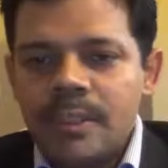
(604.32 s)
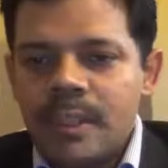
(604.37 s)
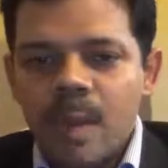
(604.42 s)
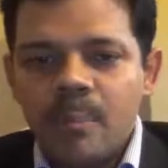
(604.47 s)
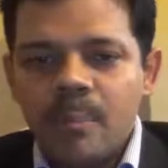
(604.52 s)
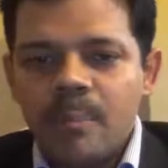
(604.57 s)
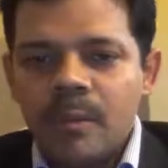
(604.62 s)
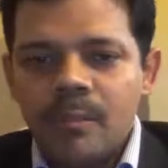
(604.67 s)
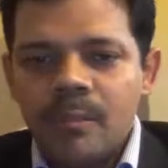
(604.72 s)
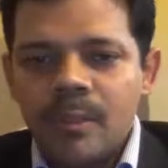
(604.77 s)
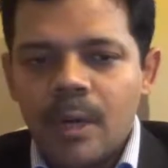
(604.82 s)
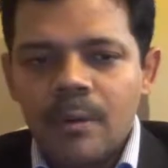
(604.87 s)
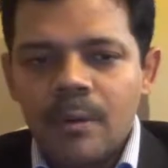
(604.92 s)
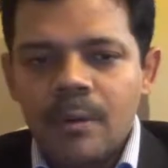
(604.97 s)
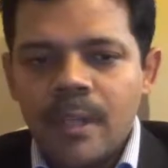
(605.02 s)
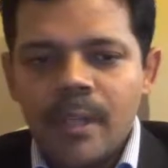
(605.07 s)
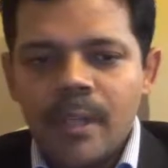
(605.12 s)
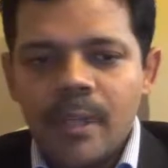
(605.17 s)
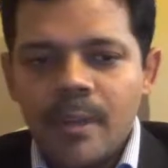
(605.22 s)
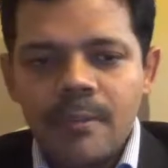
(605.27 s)
happening without
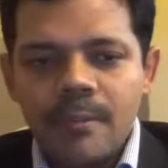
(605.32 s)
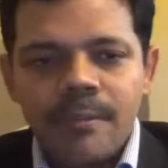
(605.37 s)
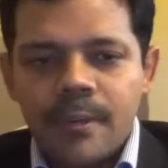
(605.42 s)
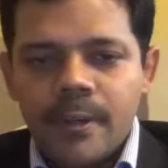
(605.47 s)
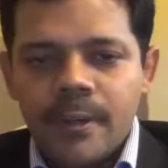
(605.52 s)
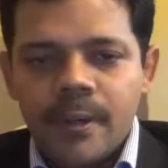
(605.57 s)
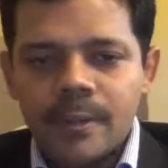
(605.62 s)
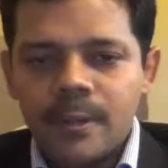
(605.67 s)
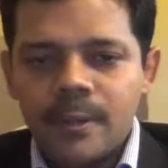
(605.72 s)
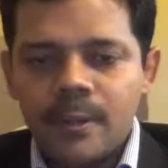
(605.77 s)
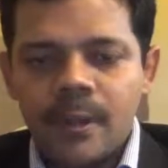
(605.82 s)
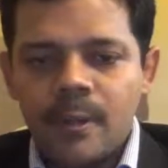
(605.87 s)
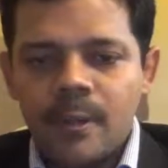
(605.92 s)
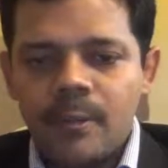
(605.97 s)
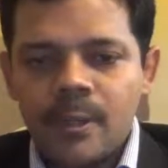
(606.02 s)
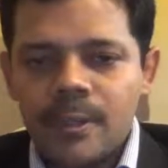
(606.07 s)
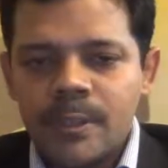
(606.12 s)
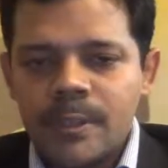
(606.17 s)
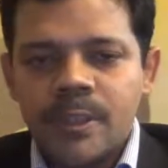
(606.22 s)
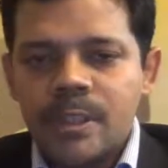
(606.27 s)
any effort. So it
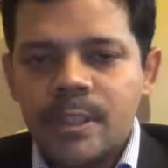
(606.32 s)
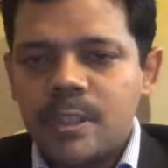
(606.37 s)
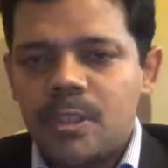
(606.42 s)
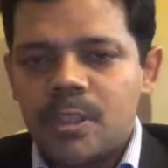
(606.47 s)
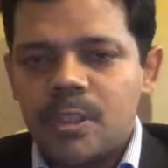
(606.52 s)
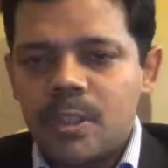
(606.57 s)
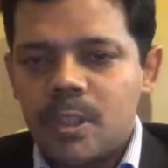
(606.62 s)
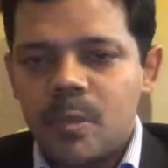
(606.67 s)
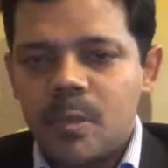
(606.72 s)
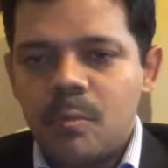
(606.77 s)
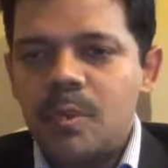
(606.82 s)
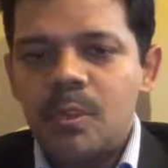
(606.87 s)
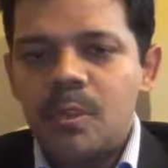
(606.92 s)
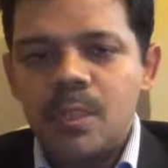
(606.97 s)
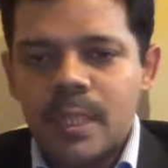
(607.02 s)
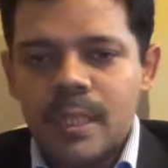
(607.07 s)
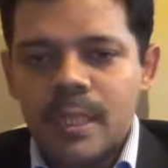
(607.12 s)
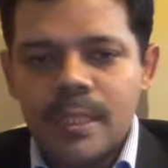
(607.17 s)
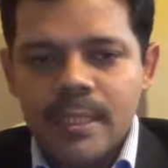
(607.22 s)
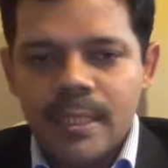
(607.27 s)
was just
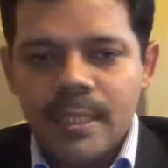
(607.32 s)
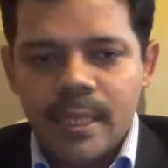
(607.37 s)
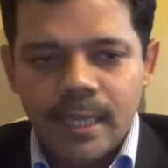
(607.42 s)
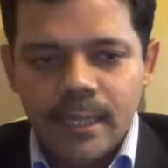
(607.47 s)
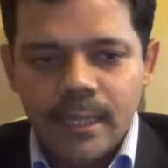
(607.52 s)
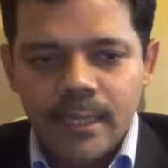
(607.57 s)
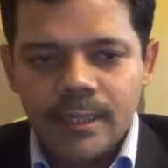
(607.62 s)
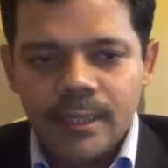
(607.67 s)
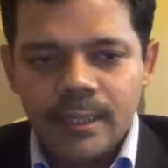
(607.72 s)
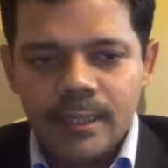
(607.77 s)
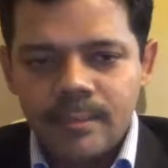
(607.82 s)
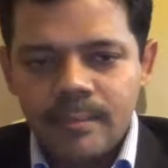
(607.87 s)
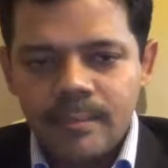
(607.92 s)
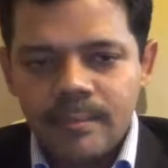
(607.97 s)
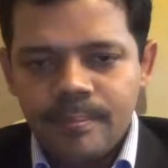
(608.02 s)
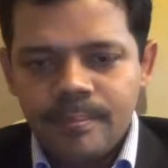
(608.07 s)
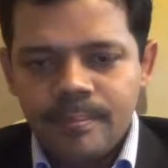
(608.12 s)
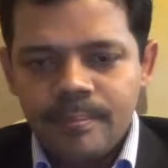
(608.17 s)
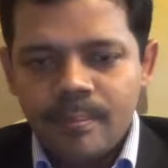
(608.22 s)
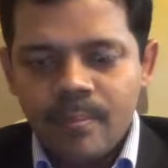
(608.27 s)
distribution and sales.
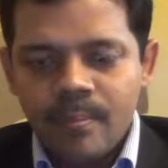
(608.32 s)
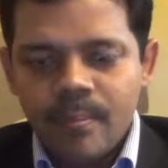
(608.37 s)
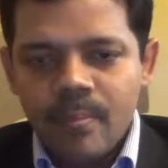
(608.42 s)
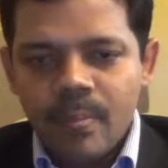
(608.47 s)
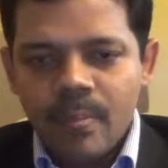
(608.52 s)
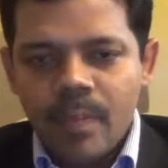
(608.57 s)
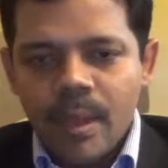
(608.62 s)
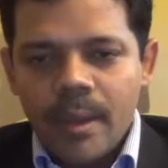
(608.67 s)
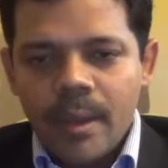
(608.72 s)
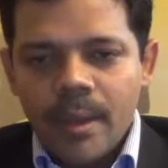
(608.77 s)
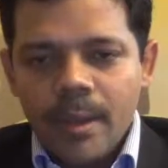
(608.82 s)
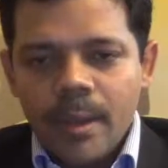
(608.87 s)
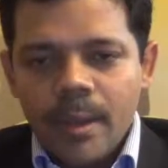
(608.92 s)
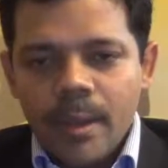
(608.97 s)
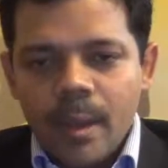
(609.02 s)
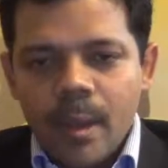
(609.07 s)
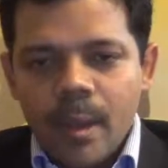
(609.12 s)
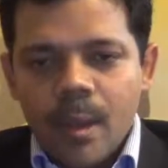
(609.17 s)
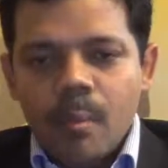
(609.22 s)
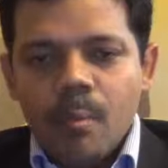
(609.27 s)

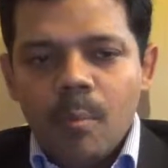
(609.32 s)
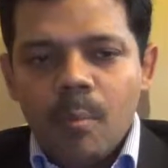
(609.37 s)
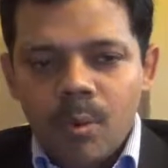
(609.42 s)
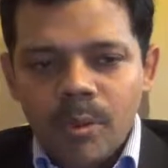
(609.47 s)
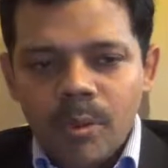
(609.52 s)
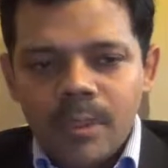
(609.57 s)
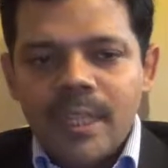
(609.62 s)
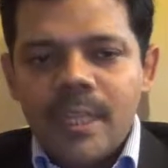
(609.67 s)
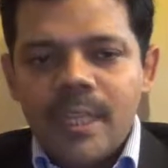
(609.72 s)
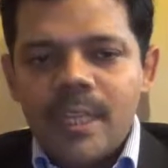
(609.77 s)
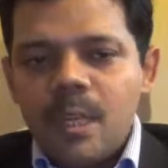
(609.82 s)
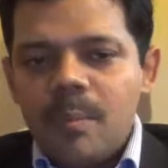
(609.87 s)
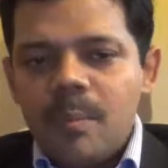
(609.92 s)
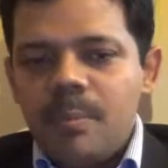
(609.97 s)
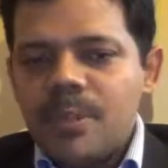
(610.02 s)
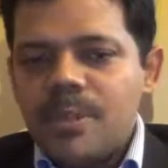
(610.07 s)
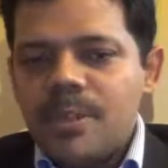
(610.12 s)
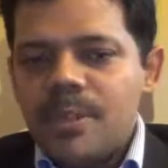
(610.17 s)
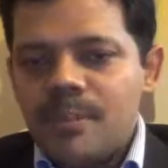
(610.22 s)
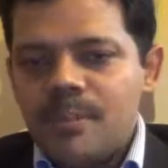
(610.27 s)
More than
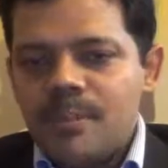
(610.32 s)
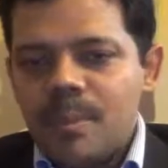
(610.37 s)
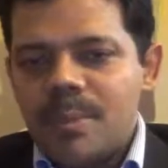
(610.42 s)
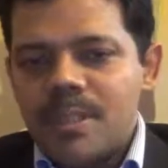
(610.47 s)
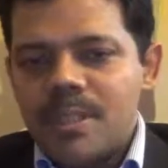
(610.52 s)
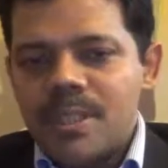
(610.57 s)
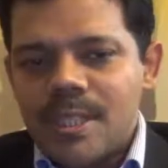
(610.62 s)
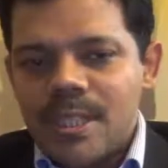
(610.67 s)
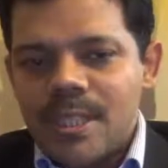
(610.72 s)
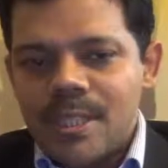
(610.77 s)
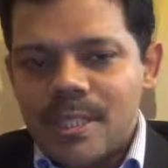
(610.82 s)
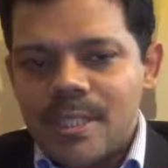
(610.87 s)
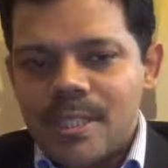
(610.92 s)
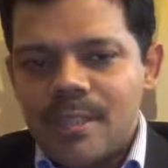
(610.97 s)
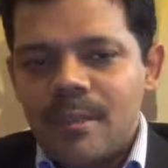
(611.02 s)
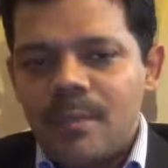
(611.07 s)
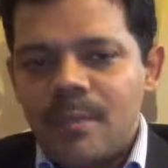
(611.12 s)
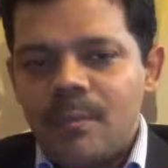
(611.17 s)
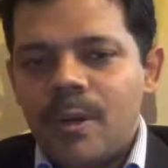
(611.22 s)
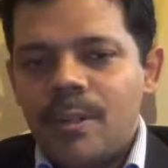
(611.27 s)
80% of the business
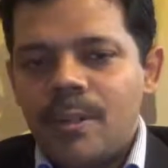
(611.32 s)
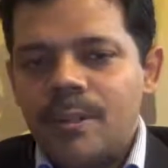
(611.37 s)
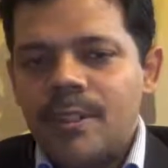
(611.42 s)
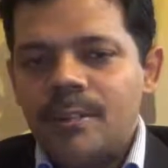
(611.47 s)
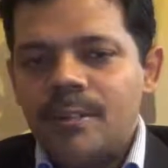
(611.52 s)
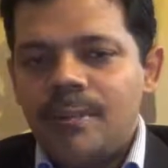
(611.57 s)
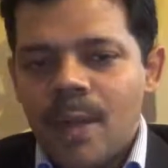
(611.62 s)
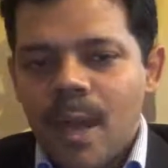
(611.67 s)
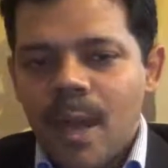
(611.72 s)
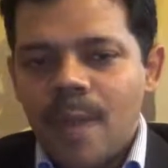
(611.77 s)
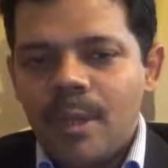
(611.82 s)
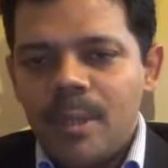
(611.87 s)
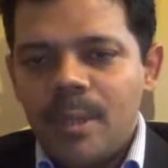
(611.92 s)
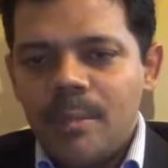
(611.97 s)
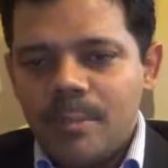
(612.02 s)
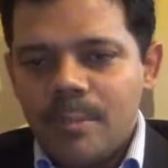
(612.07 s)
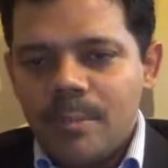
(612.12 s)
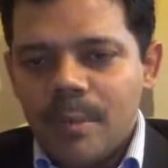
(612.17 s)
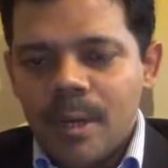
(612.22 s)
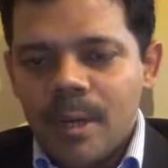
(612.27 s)
here was in
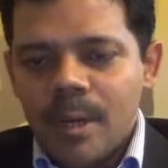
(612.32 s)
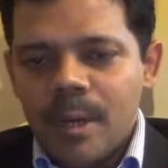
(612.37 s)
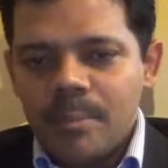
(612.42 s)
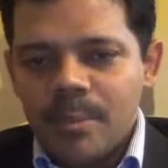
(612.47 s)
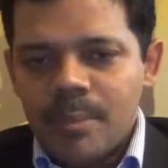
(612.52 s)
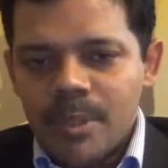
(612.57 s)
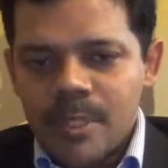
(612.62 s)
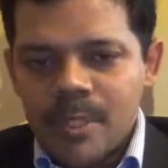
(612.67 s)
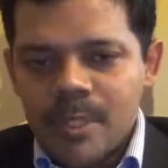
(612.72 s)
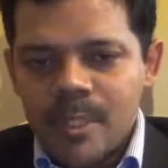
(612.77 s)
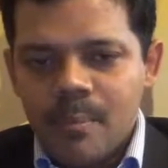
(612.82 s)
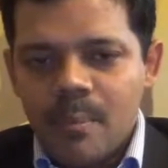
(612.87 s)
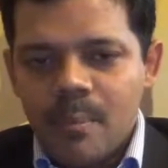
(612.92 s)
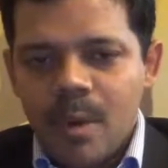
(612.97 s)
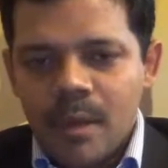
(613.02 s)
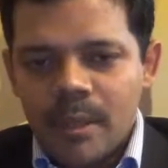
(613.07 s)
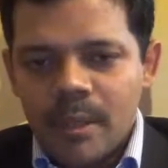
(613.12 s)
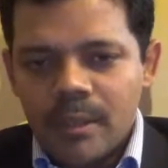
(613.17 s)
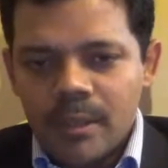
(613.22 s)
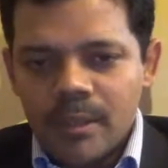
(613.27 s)
family business
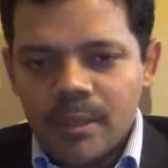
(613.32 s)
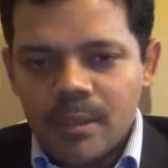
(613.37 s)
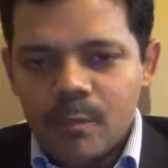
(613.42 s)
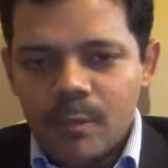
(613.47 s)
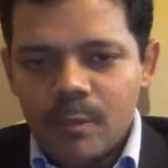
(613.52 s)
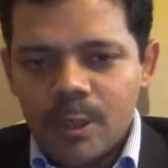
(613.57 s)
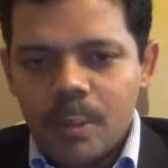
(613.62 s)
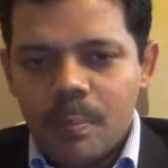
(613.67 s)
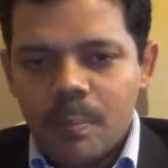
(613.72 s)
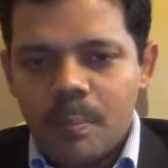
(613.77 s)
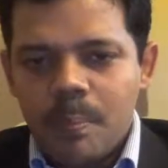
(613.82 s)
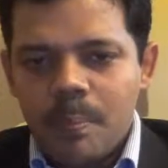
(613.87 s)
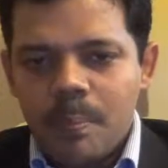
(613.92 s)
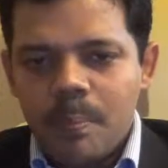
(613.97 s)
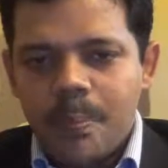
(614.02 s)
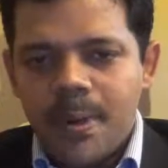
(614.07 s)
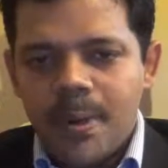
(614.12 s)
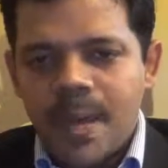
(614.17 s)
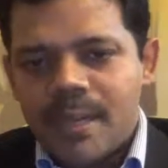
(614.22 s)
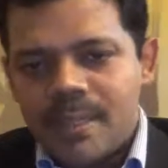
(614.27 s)
model, which
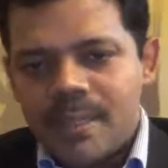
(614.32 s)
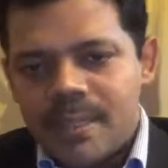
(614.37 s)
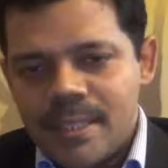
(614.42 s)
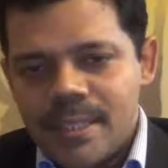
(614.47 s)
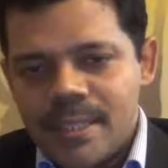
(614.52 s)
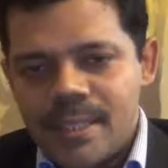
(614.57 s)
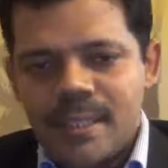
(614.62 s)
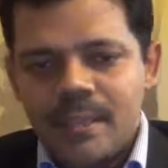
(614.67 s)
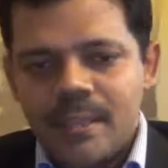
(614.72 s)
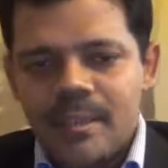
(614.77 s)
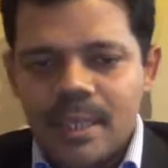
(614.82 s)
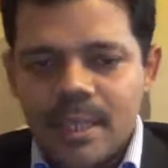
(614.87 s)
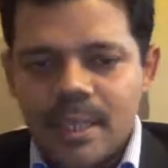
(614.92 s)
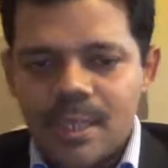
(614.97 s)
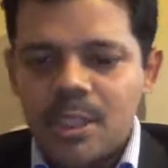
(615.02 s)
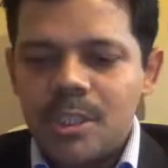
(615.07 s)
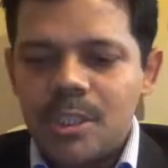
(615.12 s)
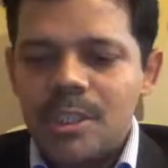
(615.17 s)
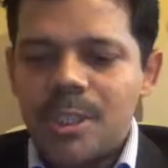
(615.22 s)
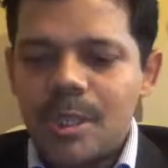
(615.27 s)
practiced the
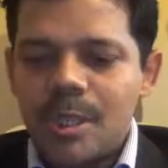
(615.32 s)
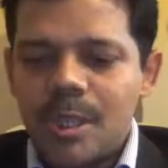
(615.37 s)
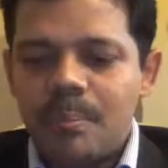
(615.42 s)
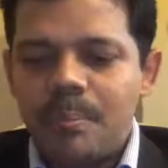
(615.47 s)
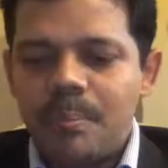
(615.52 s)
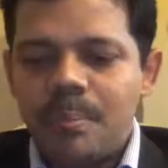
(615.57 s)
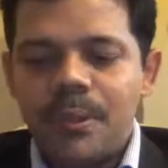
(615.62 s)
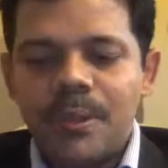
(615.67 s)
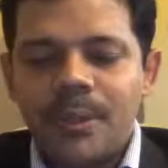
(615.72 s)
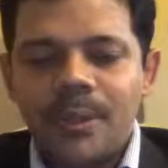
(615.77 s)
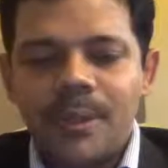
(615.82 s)
relationship